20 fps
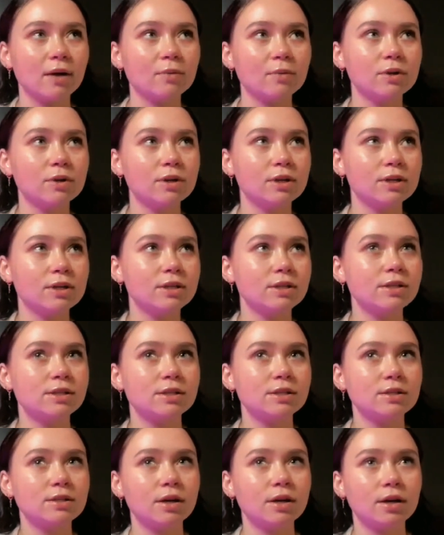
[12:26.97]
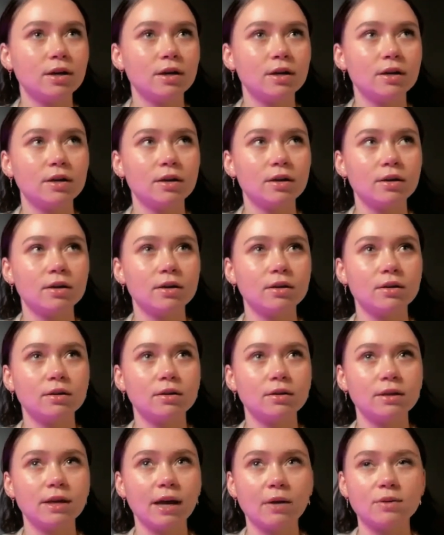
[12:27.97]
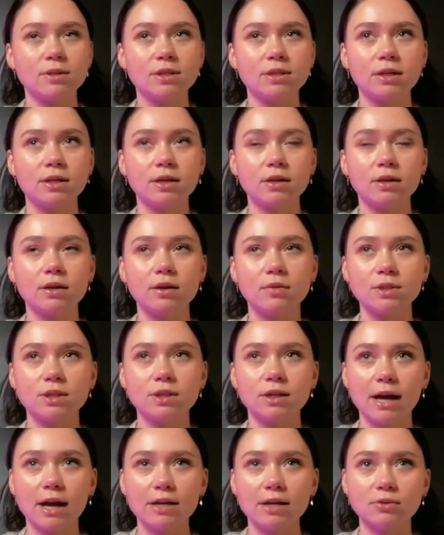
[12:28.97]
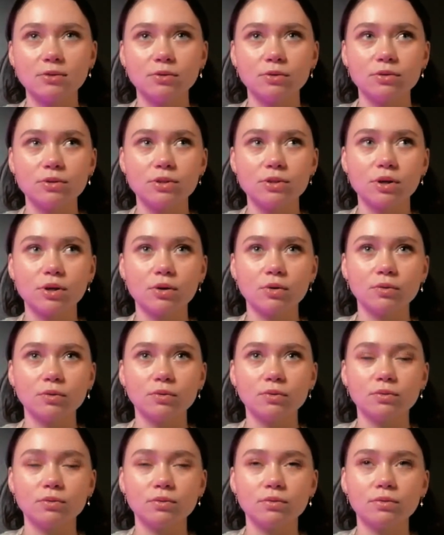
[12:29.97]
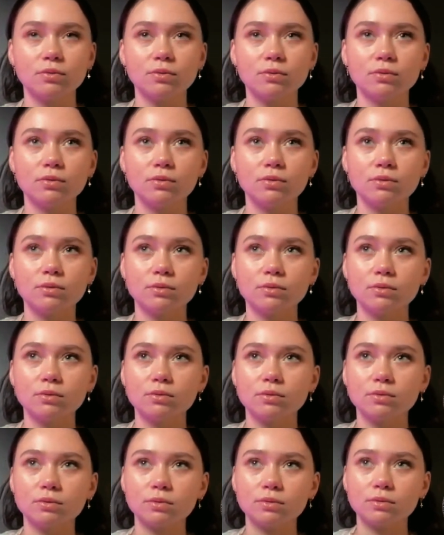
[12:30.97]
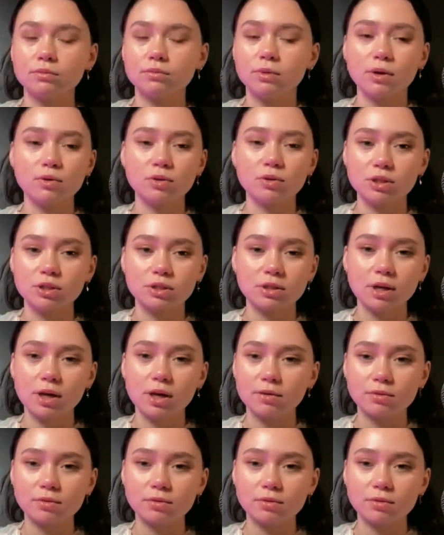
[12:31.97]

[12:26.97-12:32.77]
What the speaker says: I was yeah, I was in high school, so I was just